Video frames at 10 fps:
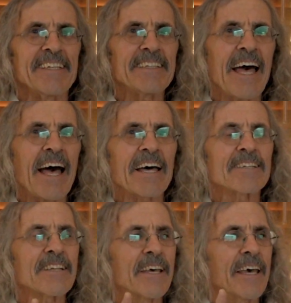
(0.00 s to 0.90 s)
This
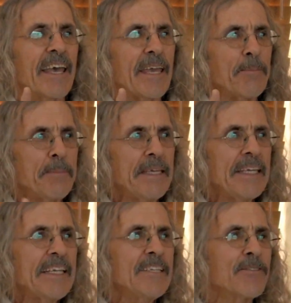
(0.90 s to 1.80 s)
has a
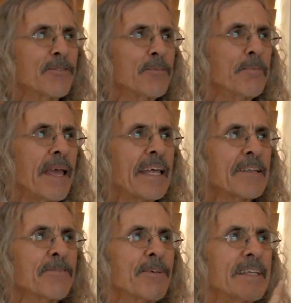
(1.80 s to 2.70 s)
means for
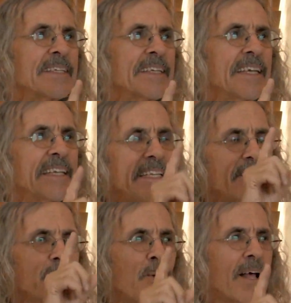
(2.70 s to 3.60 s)
manifesting
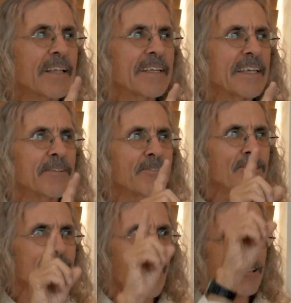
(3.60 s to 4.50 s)
this quality of
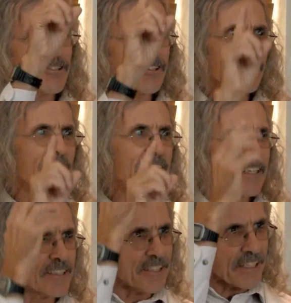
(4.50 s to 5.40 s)

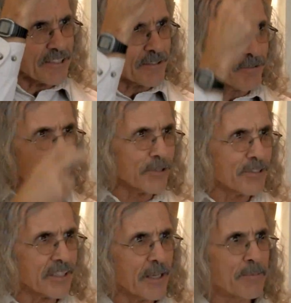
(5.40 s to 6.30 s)
Satchitananda, because that's the
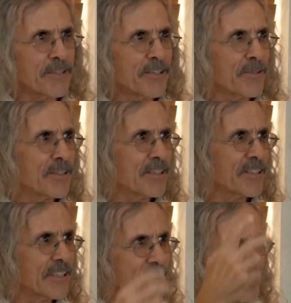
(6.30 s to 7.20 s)
force that comes into
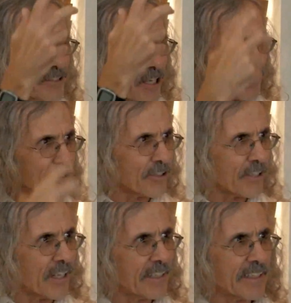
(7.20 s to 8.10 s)
existence, is
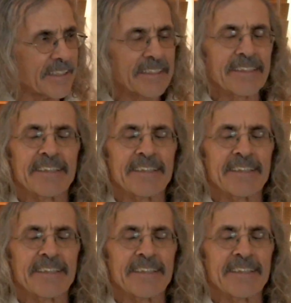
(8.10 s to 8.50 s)
Satchitananda,